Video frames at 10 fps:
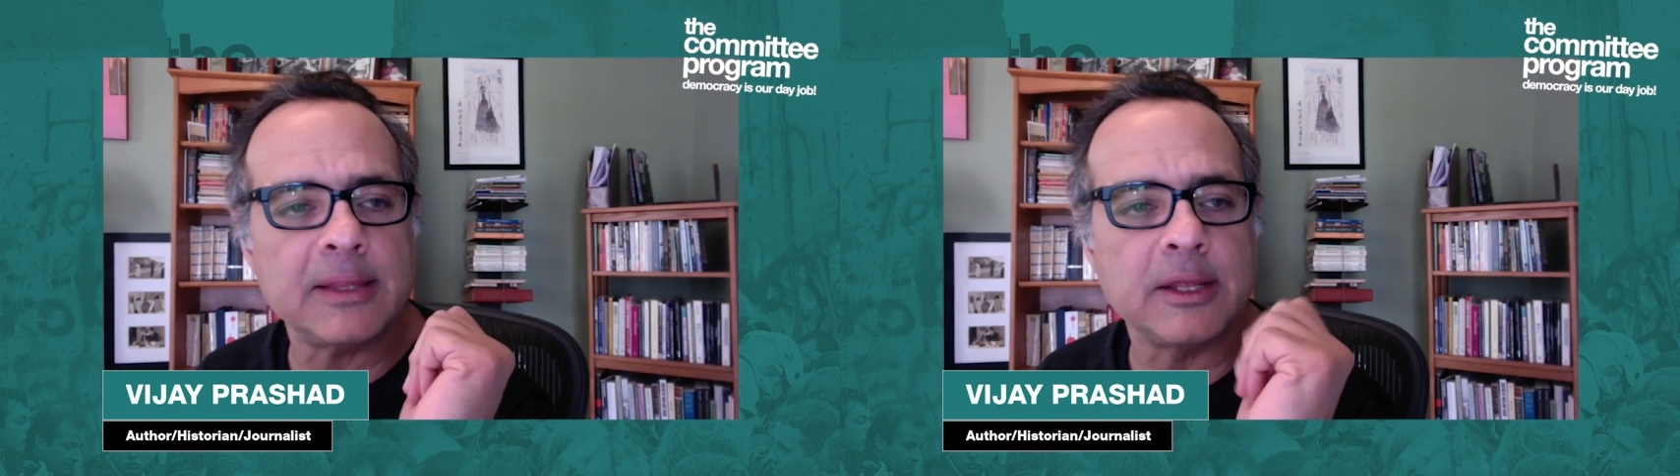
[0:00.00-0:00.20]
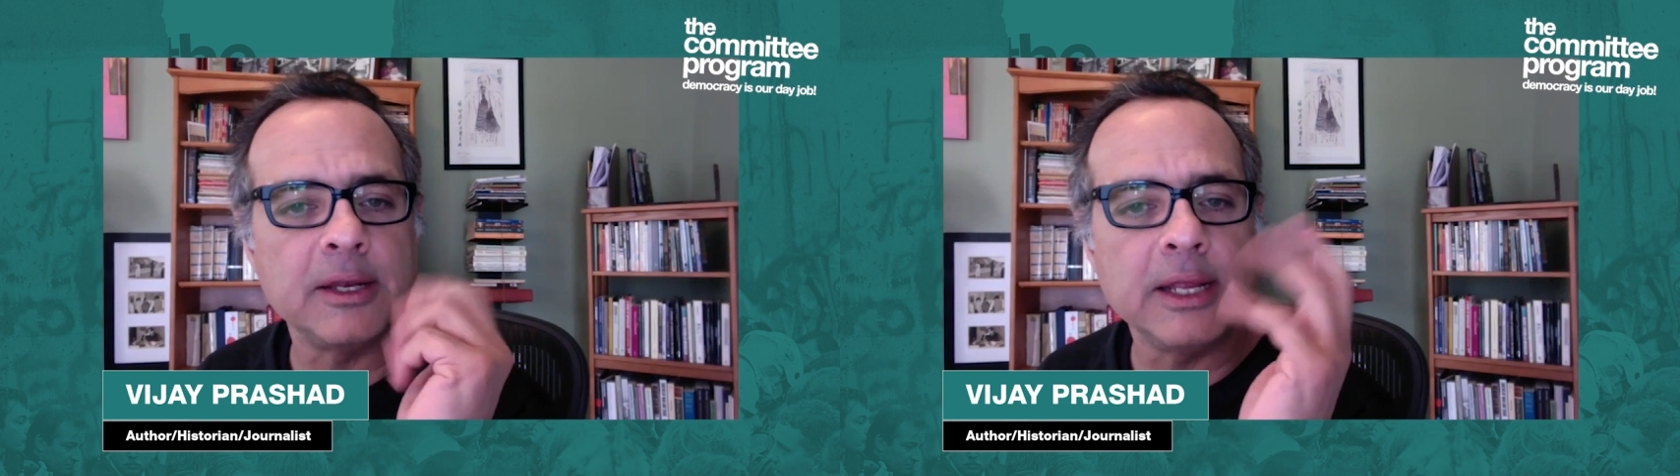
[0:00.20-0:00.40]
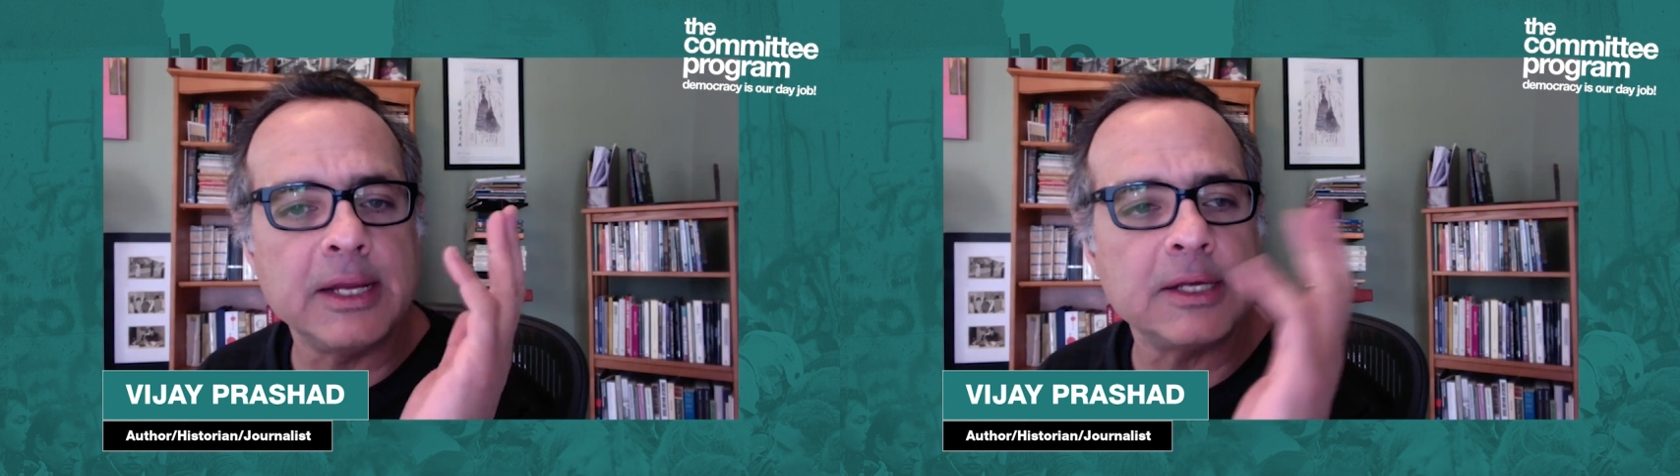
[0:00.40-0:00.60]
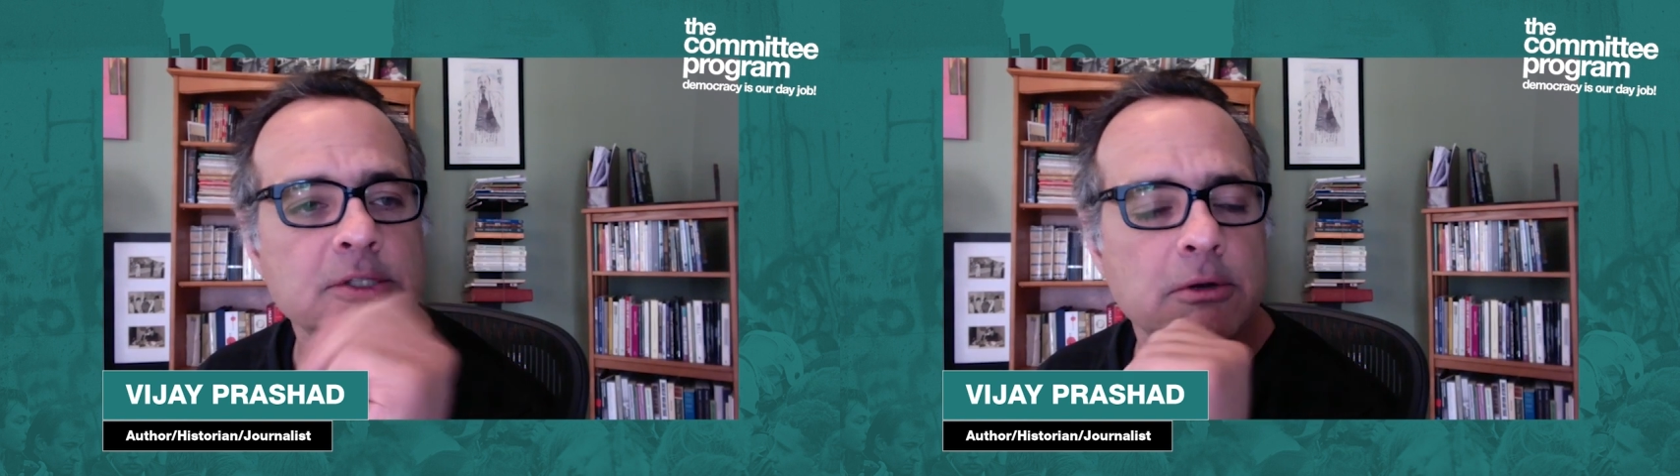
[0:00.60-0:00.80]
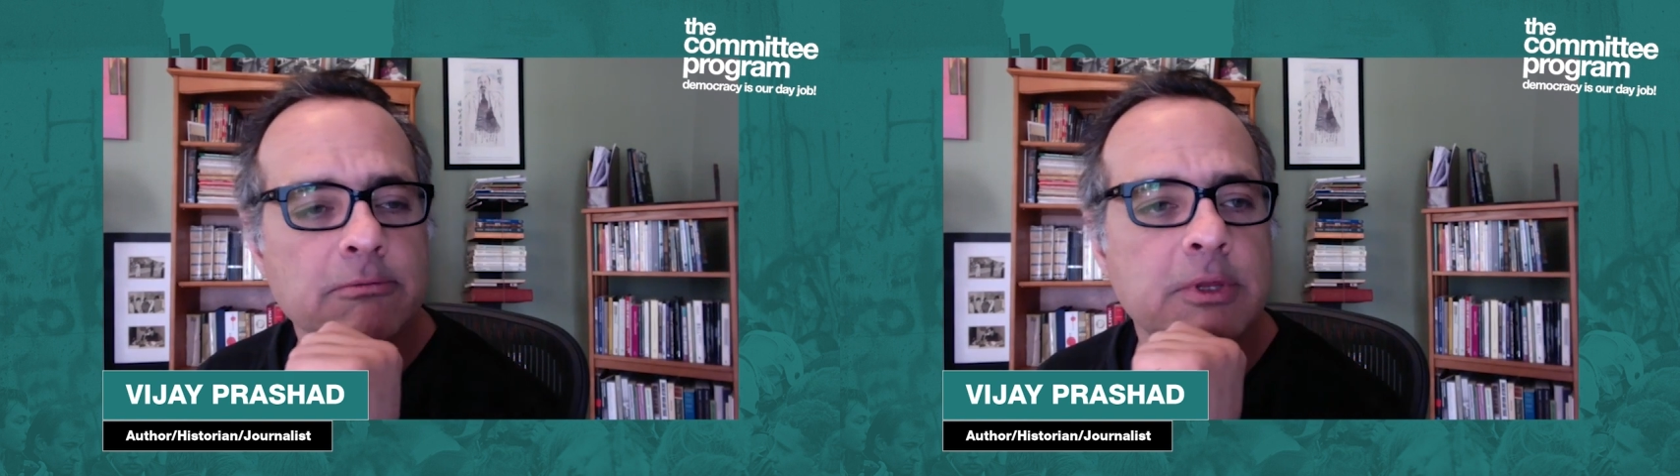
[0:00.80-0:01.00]
The leaders
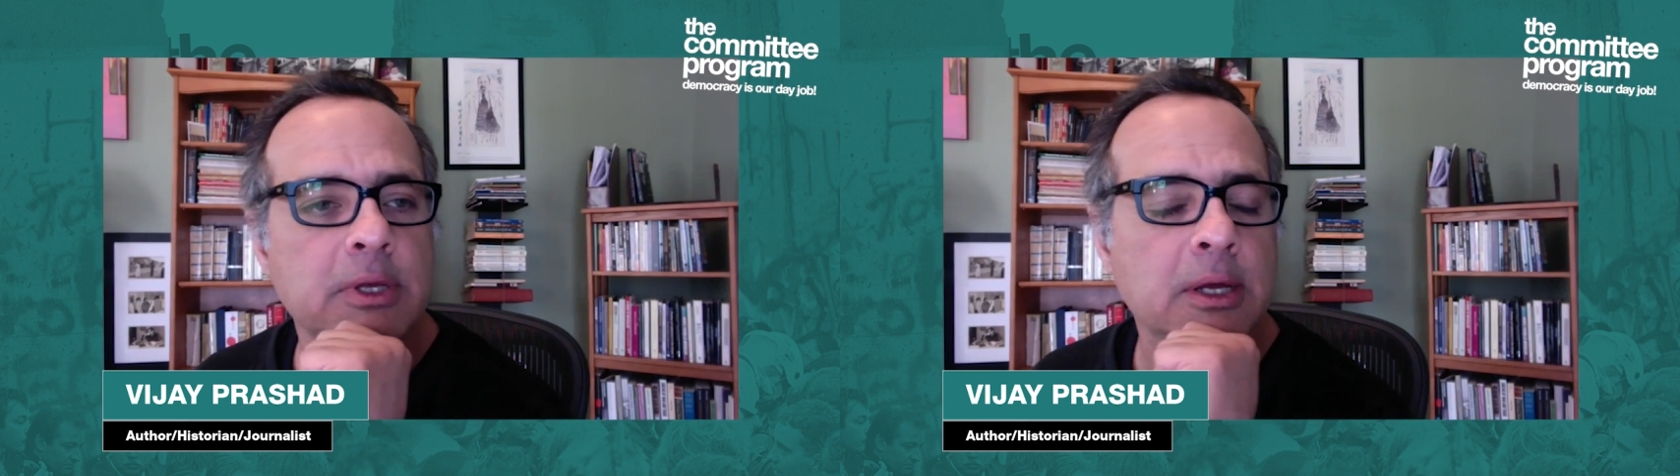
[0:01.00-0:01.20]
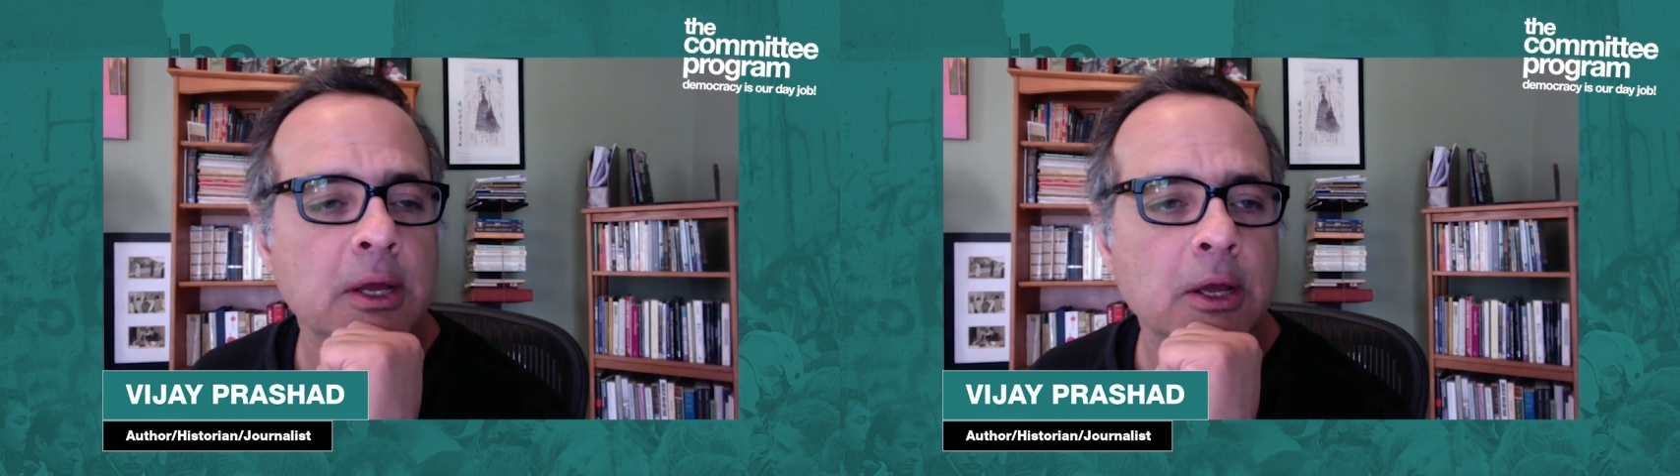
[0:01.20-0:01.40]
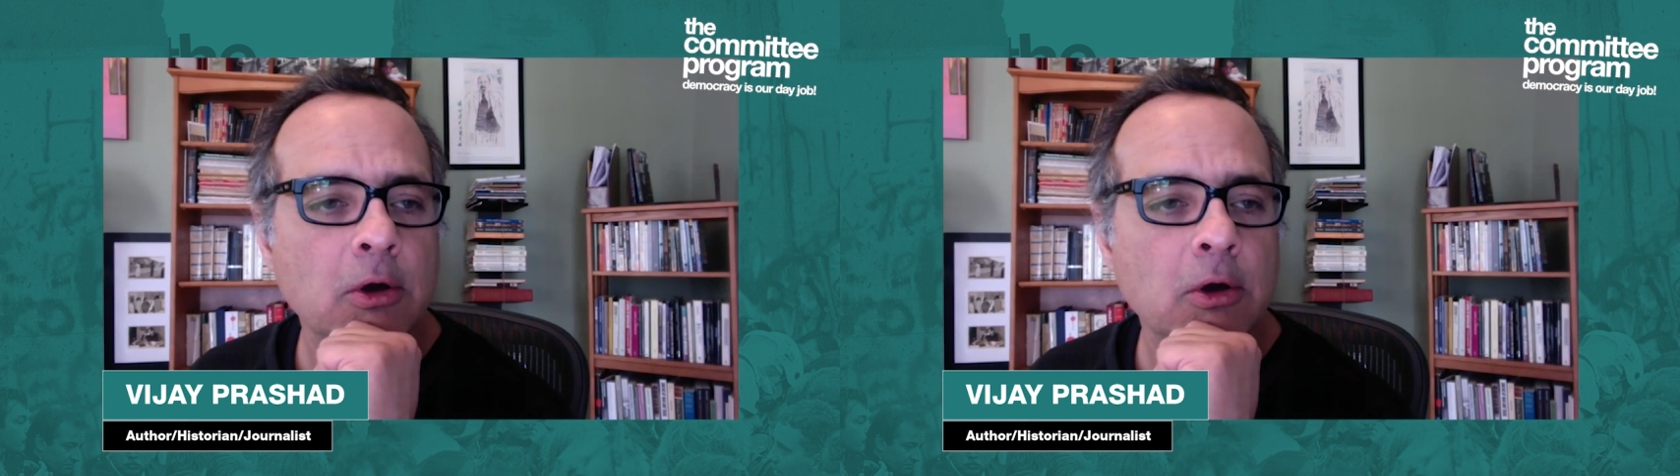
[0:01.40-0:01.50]
of the